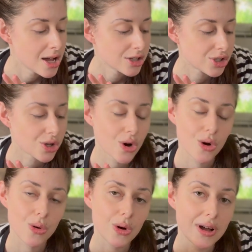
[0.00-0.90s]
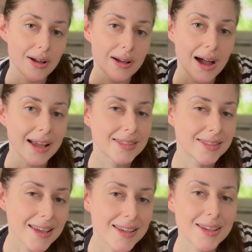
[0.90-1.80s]
So I
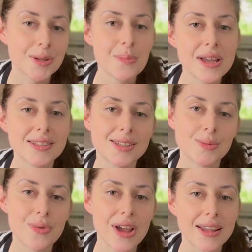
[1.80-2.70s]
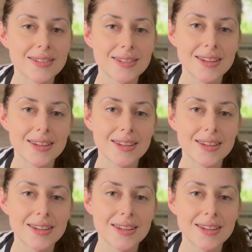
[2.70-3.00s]
think it makes this bread